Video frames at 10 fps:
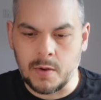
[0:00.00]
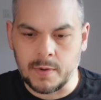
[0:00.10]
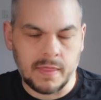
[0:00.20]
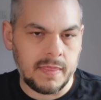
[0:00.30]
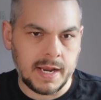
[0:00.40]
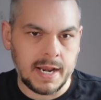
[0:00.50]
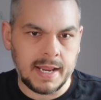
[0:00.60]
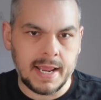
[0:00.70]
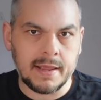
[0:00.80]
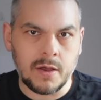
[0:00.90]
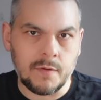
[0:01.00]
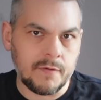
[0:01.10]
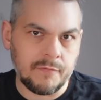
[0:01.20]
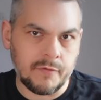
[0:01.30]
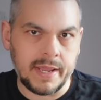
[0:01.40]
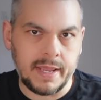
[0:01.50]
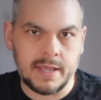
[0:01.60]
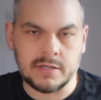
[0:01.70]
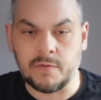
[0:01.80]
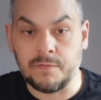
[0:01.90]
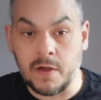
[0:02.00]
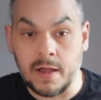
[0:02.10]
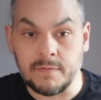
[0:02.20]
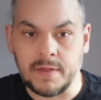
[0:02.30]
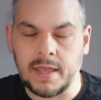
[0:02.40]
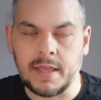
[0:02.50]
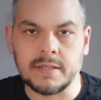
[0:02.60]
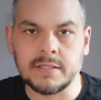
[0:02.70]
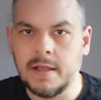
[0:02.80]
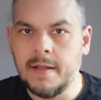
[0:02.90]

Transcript: whether they're going to get it over 3 years or 5 years,